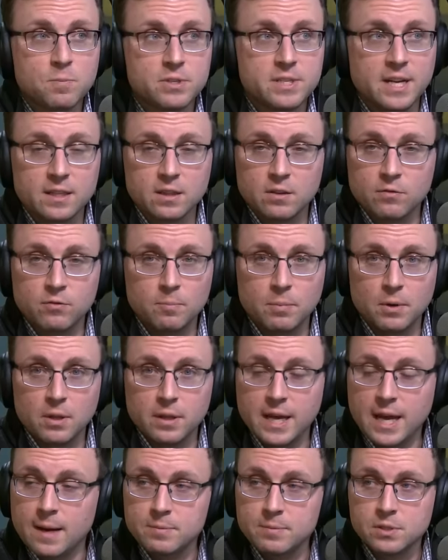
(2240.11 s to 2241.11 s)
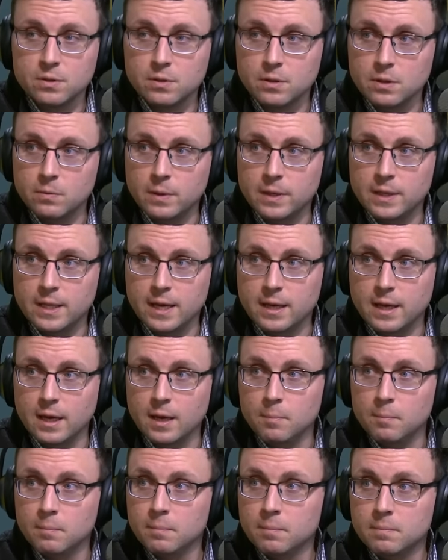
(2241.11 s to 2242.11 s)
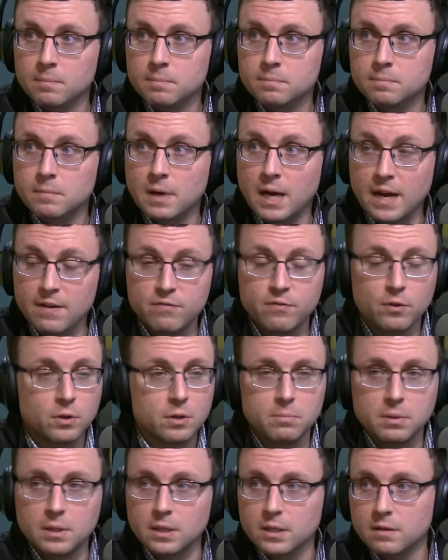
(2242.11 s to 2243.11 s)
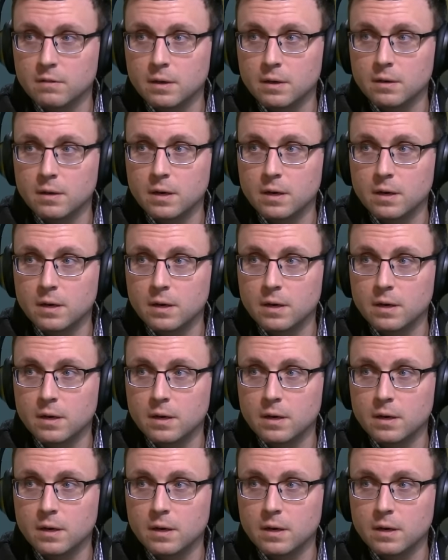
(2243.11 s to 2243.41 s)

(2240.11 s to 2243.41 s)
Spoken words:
protect the football. They absolutely win that game. I fully believe it.